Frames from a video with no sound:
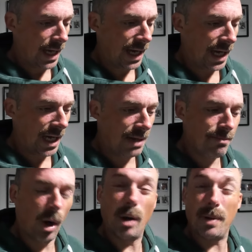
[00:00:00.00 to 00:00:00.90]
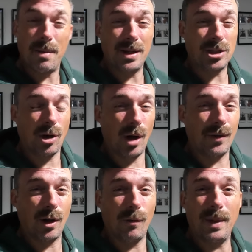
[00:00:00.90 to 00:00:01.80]
It might be a bit too
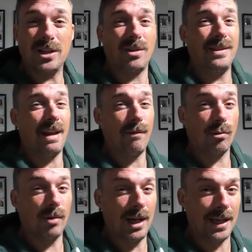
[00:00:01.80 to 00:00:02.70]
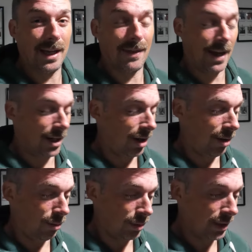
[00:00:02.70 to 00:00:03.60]
overkill for me, because I never really get that
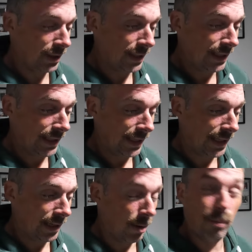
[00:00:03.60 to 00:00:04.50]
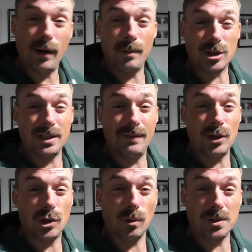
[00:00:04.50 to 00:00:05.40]
cold. I pretty much live
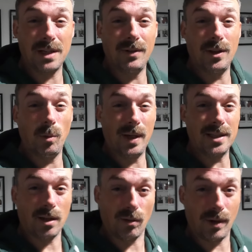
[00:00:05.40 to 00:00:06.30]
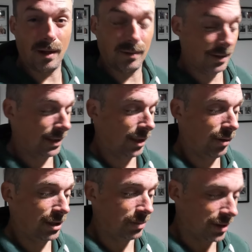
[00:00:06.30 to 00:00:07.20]
in shorts even in the winter throughout
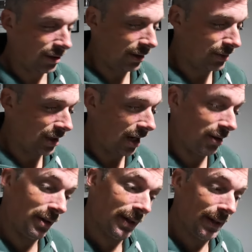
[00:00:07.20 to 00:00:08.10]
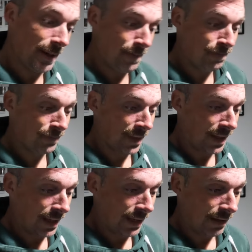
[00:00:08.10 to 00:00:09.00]
Christmas time, so
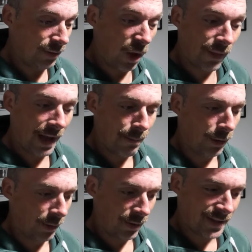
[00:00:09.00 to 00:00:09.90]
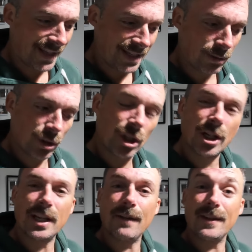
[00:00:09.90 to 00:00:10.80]
not that bothered. But if
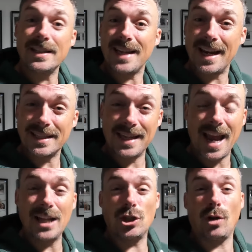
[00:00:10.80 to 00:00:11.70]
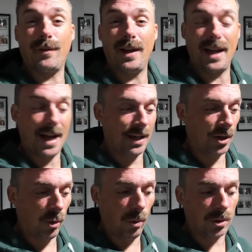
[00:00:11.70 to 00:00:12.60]
this takes the edge off it, and
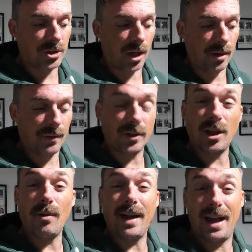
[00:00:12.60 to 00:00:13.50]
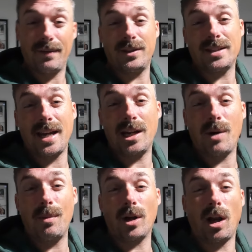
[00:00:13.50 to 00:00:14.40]
it also, if I don't have to take
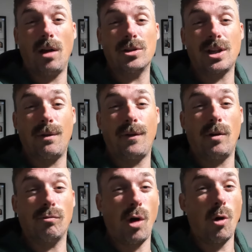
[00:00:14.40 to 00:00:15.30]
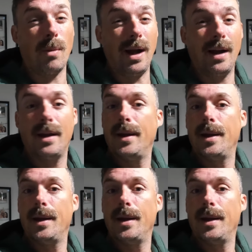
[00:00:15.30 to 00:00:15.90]
away my closed cell phone roll mat,